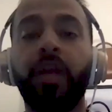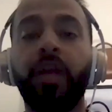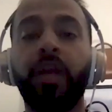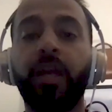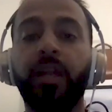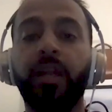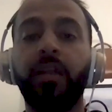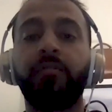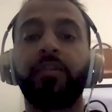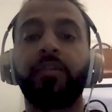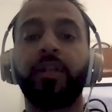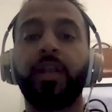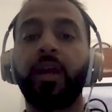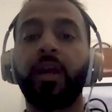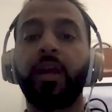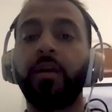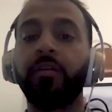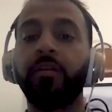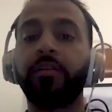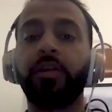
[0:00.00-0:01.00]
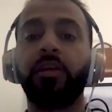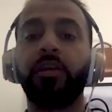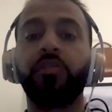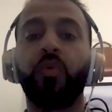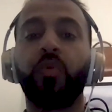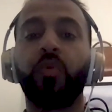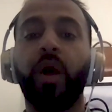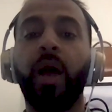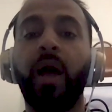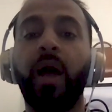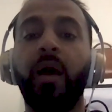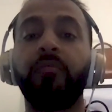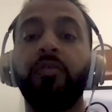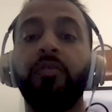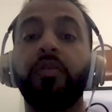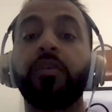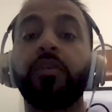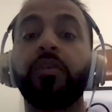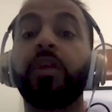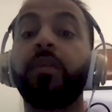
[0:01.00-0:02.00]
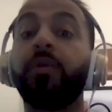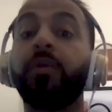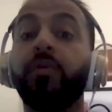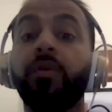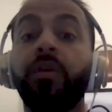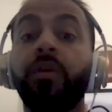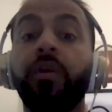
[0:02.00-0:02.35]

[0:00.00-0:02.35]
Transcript: creatives and carousels, what have you, is going to be